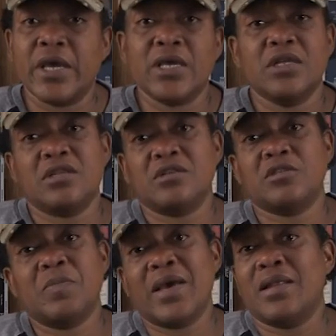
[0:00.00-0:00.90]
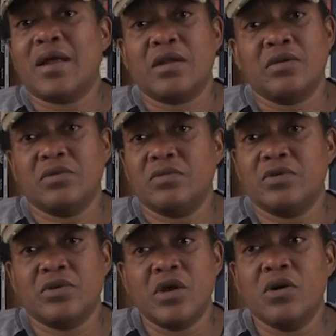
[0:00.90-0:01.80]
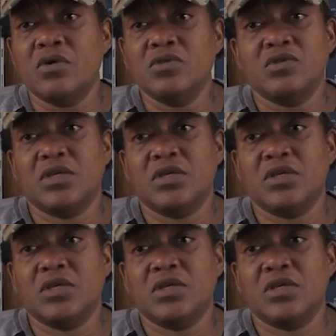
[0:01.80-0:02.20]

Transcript: can't get that smell out of your nose.